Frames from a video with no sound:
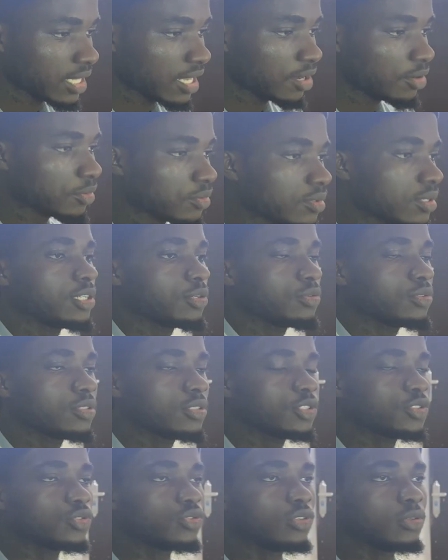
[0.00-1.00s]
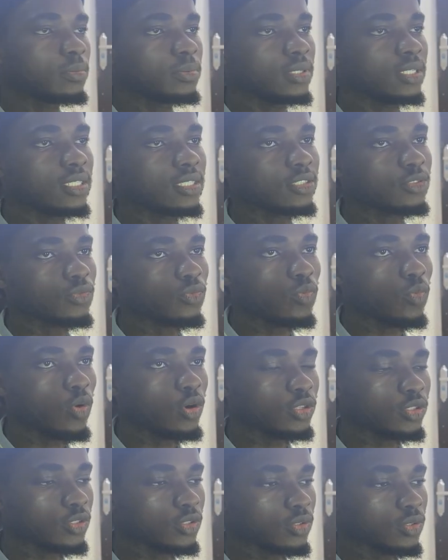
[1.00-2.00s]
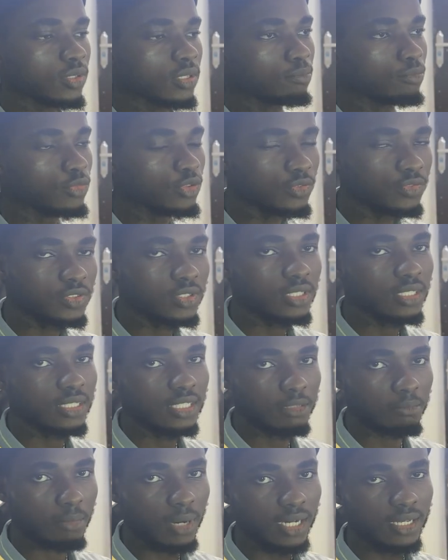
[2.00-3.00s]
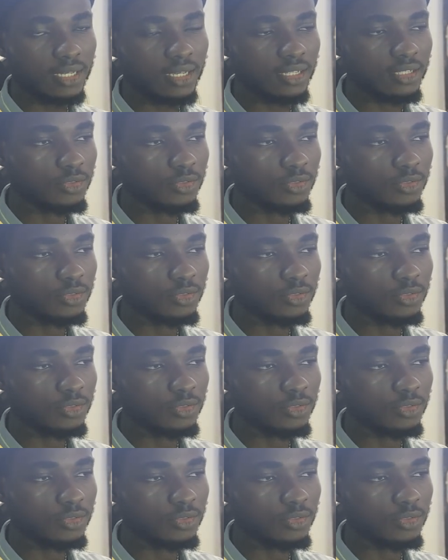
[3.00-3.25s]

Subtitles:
Now, liquidity sweep is what moves the market.